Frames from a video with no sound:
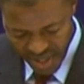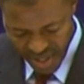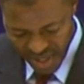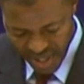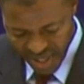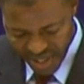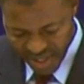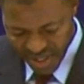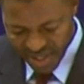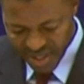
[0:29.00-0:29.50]

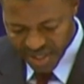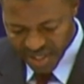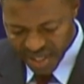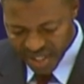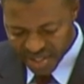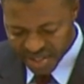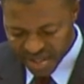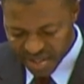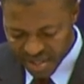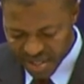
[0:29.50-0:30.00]
At the
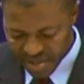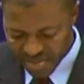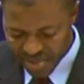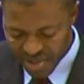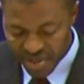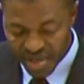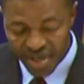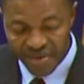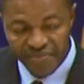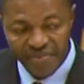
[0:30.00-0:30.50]
International Labour
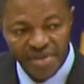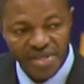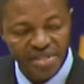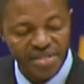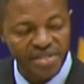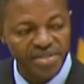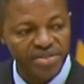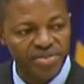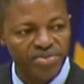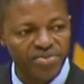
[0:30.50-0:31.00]

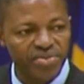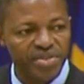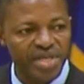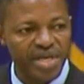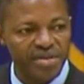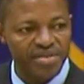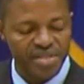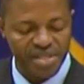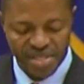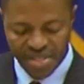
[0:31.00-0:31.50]
Conference in
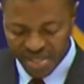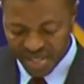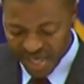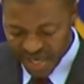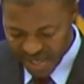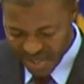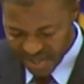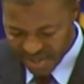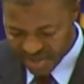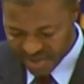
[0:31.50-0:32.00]

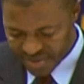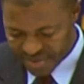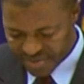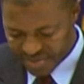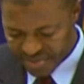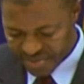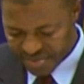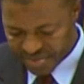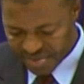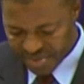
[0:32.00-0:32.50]
2008,
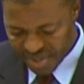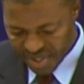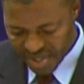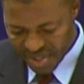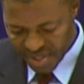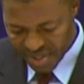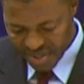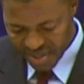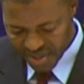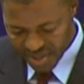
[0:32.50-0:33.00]

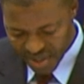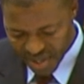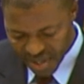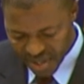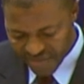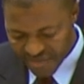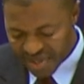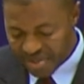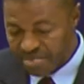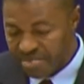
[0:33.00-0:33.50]
the
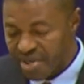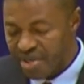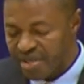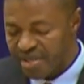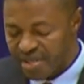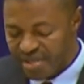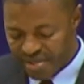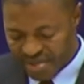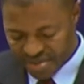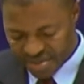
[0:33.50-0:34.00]
governing
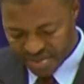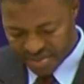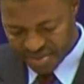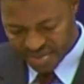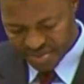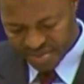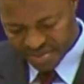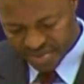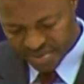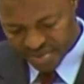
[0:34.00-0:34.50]
body
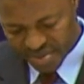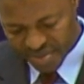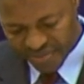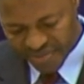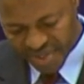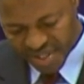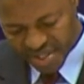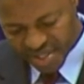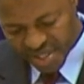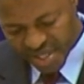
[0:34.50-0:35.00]
of
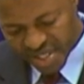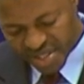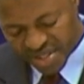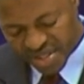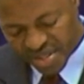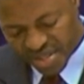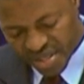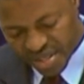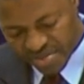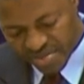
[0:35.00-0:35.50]
the
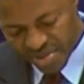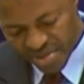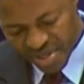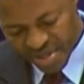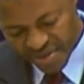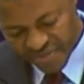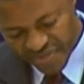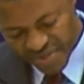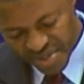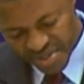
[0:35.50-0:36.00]
International Labour
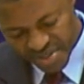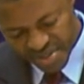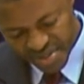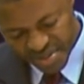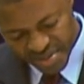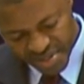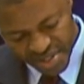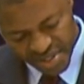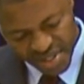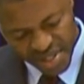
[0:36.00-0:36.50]
Conference
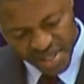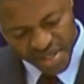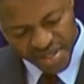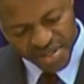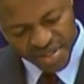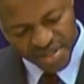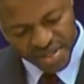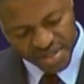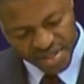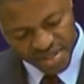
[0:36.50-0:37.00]

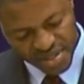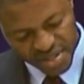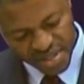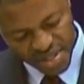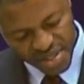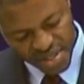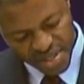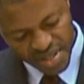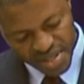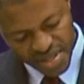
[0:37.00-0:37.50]
discussed
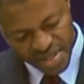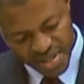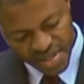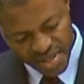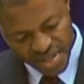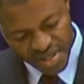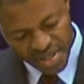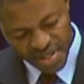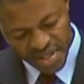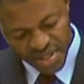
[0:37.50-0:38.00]

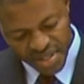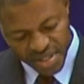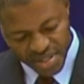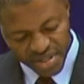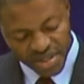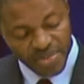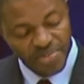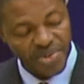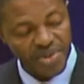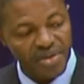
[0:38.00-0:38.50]
the
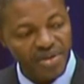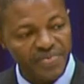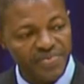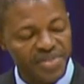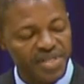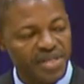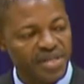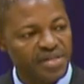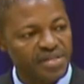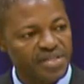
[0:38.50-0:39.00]
topic of
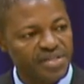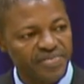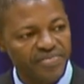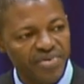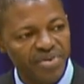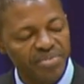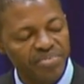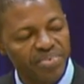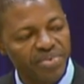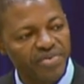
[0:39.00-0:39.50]
skills
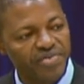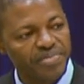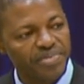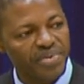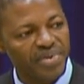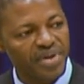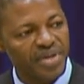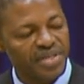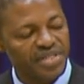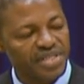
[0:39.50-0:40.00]
for improved
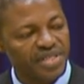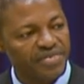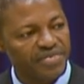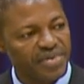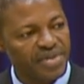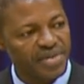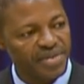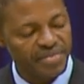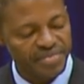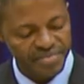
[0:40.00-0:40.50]

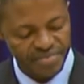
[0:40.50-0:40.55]
productivity,